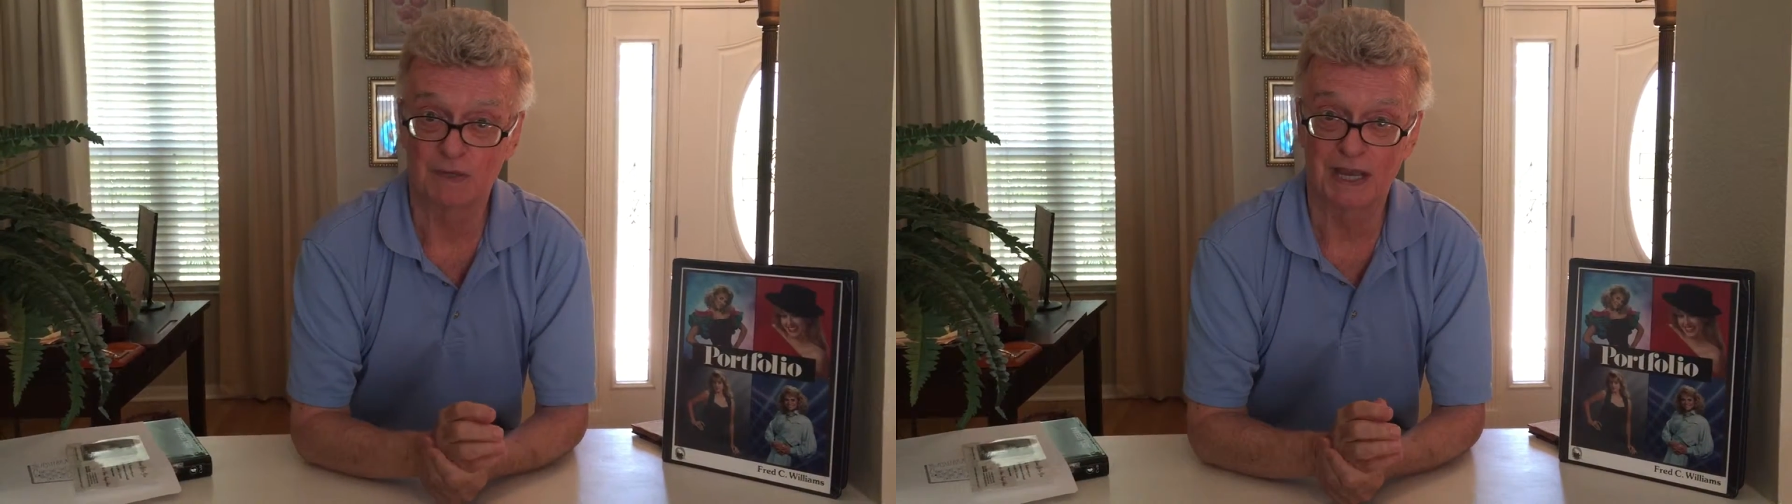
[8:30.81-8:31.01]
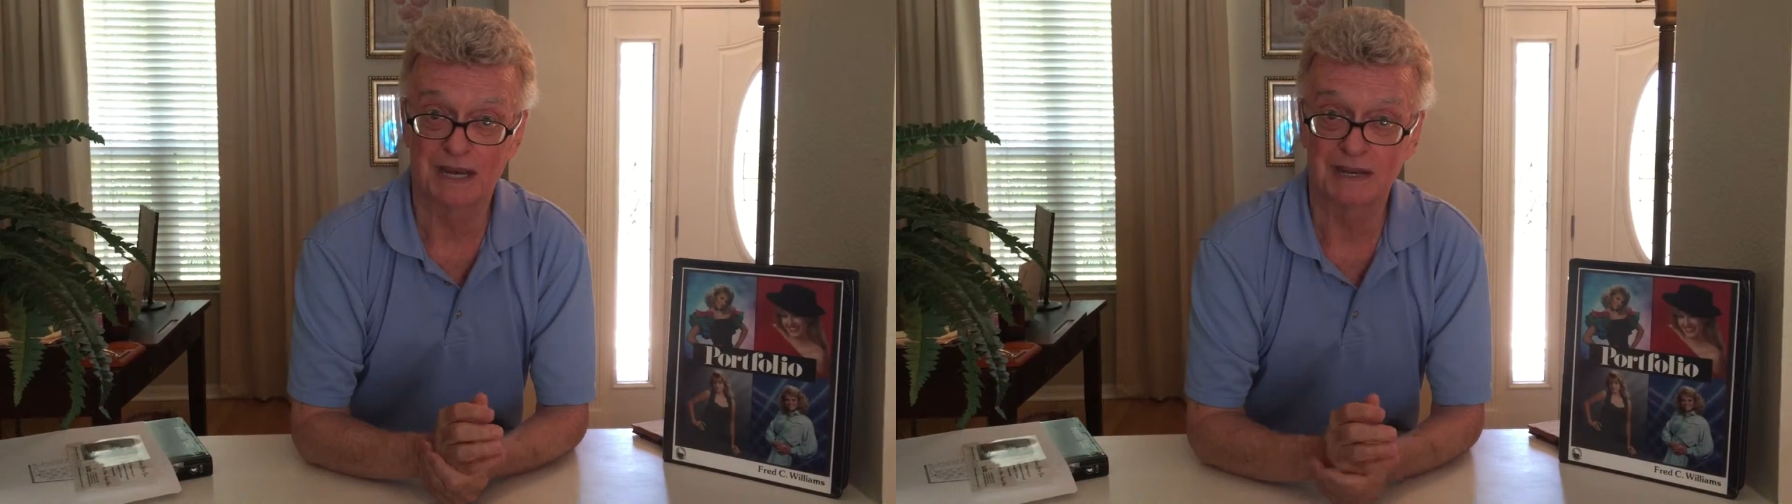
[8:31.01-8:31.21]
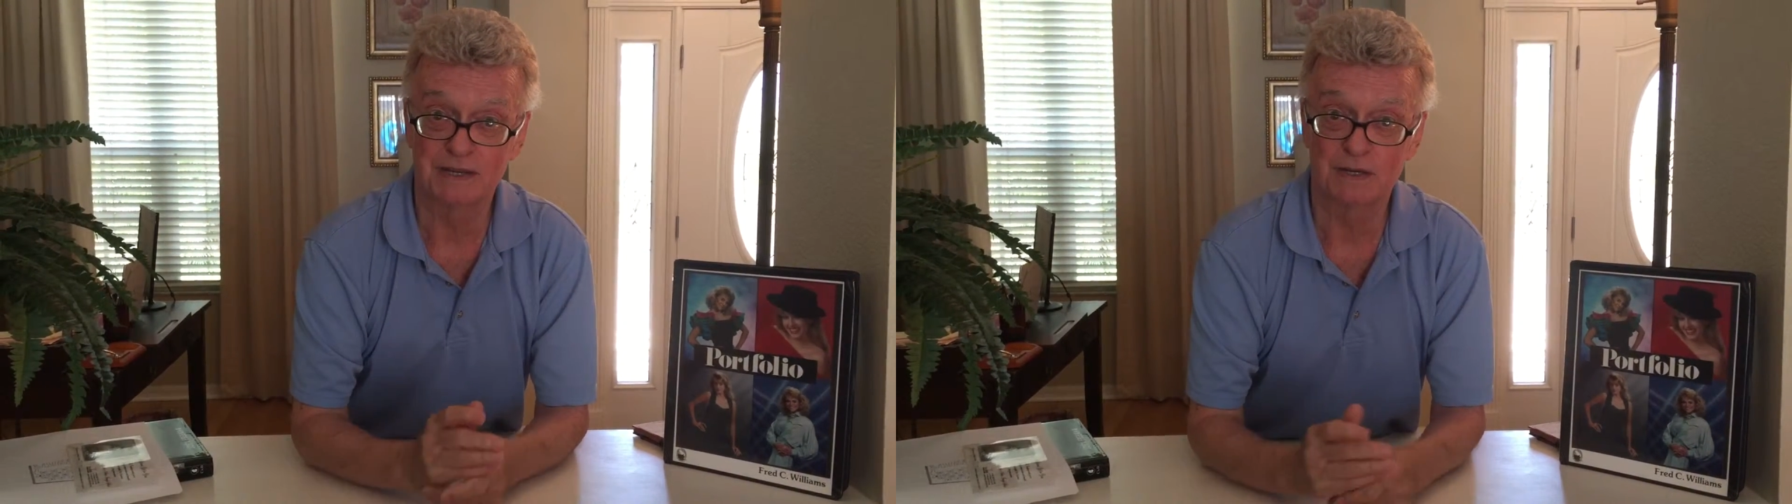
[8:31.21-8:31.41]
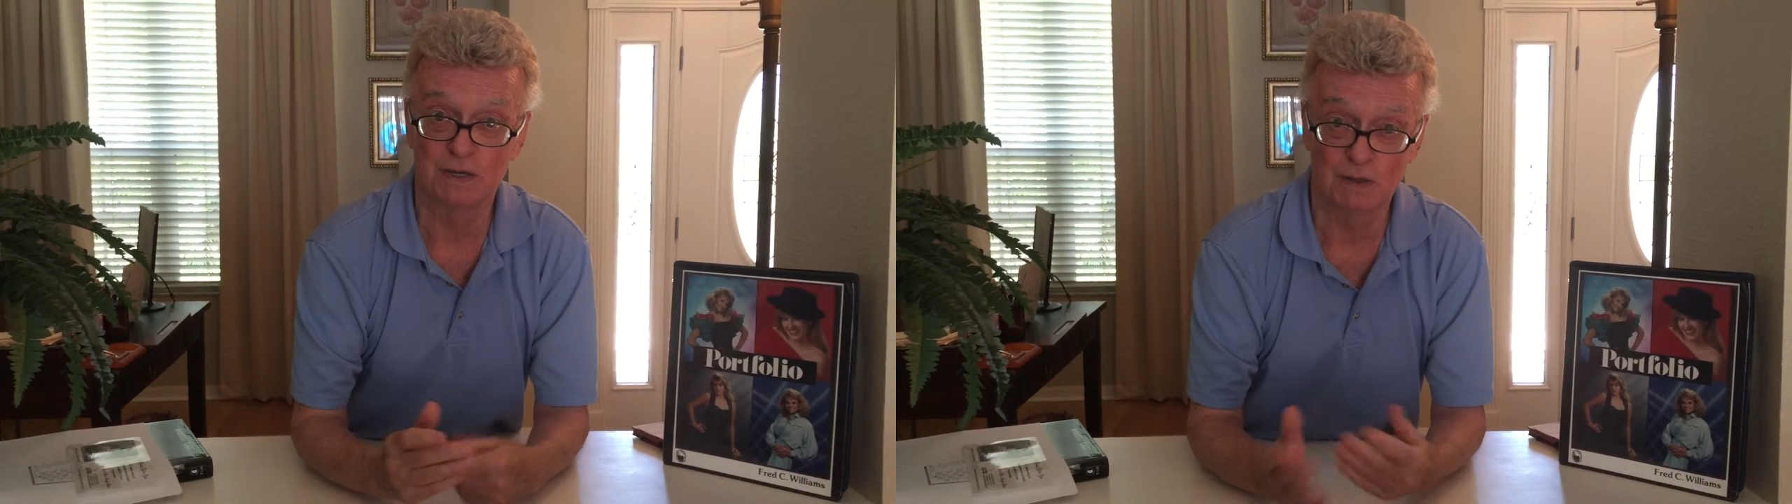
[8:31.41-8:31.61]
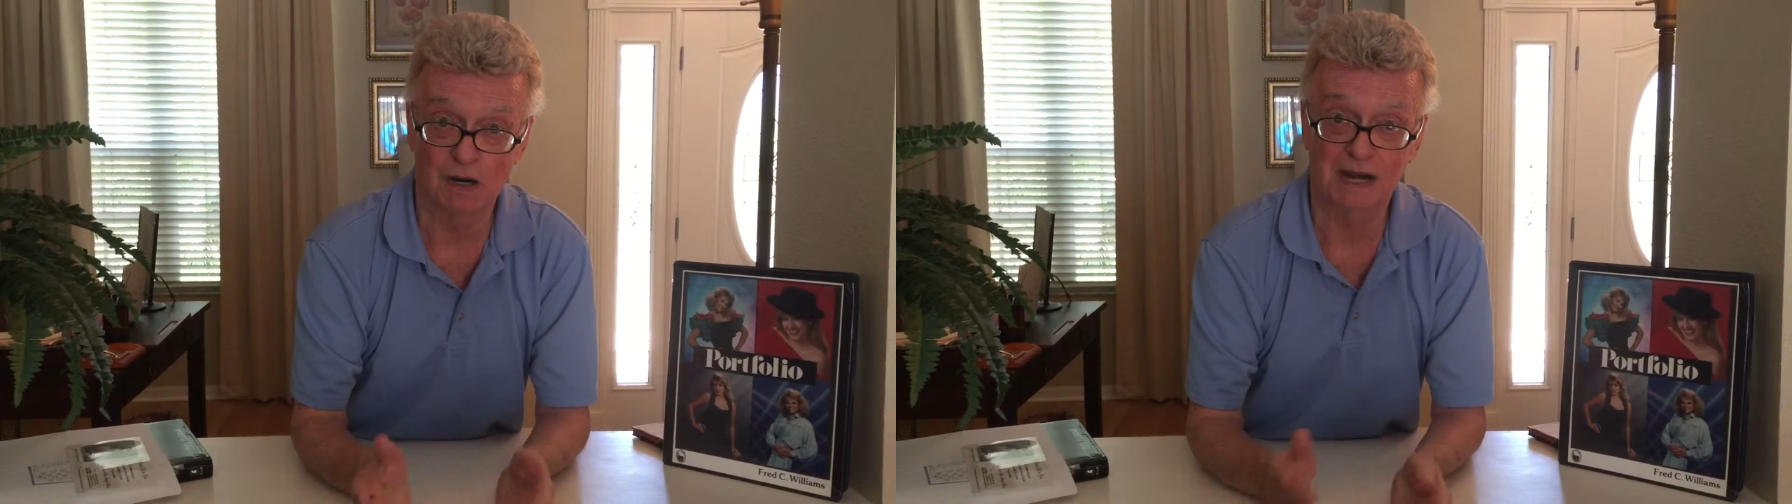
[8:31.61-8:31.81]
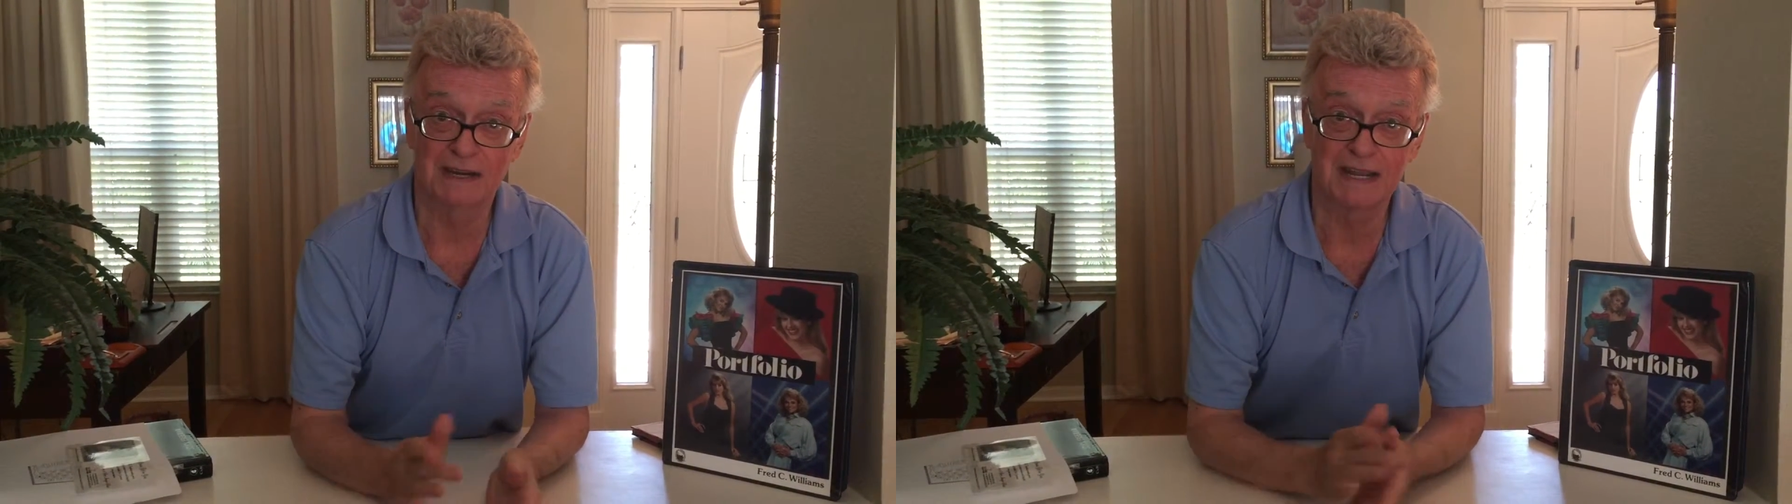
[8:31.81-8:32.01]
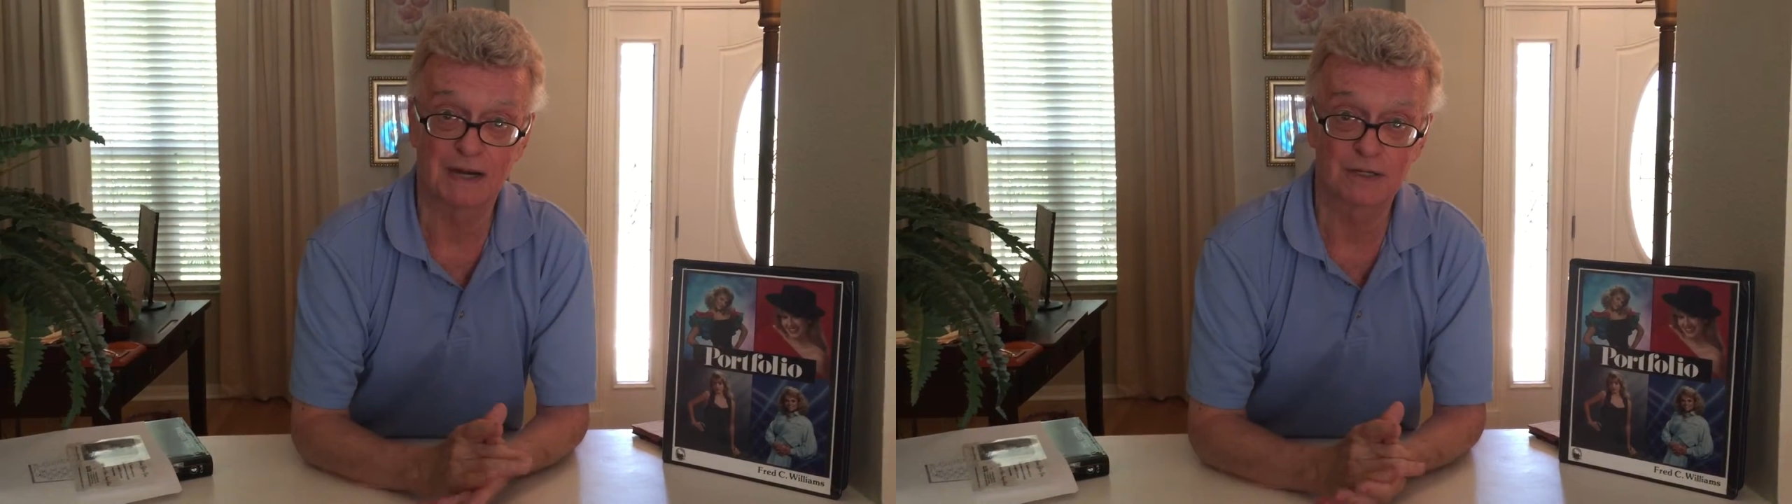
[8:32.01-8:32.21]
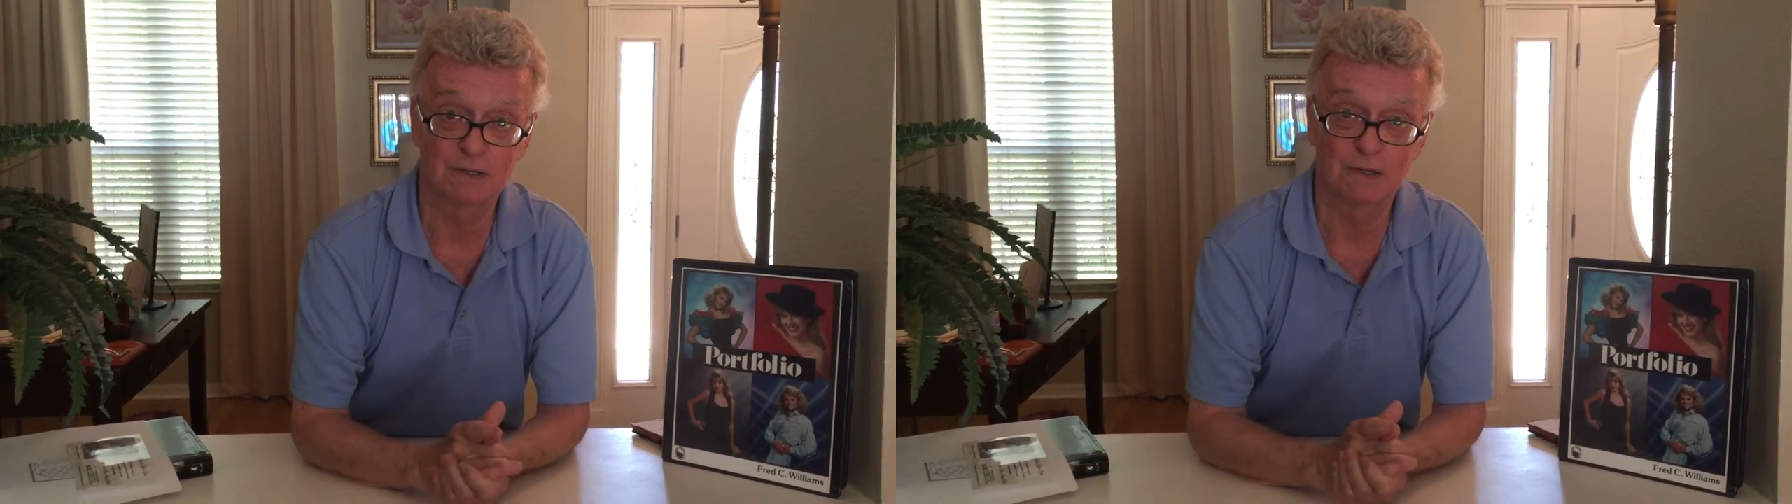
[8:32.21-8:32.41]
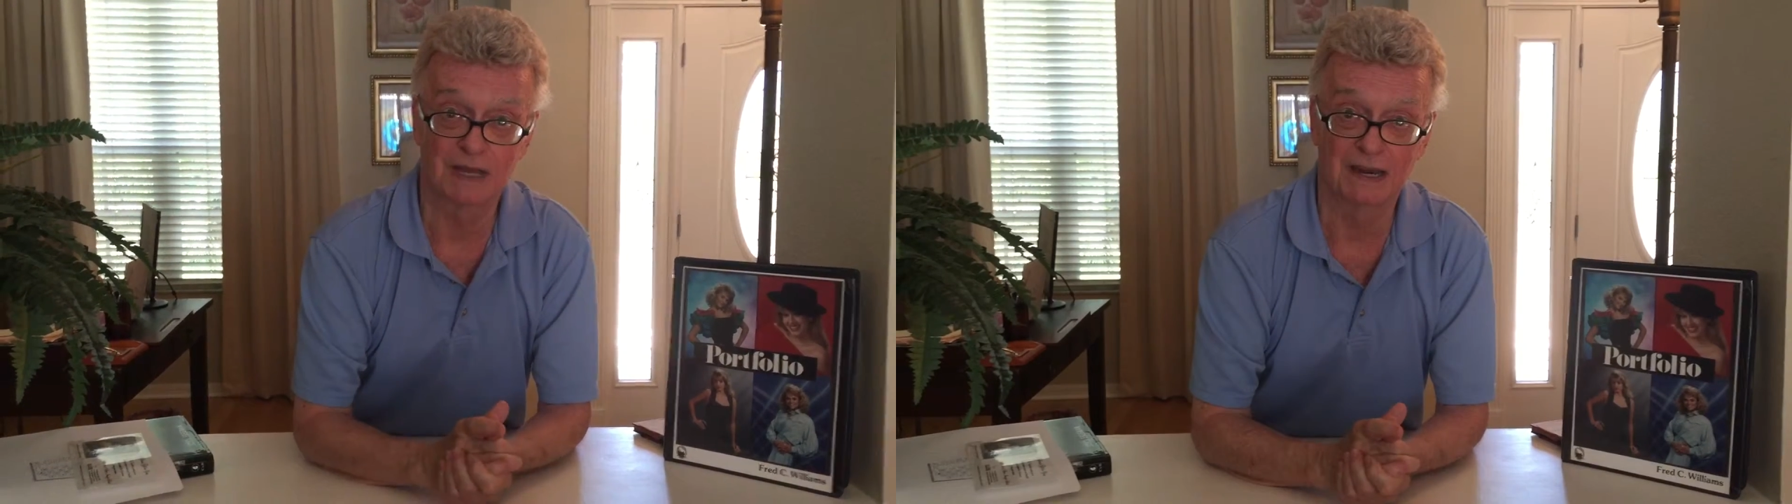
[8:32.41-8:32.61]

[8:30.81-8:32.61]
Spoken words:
We'll get into architectural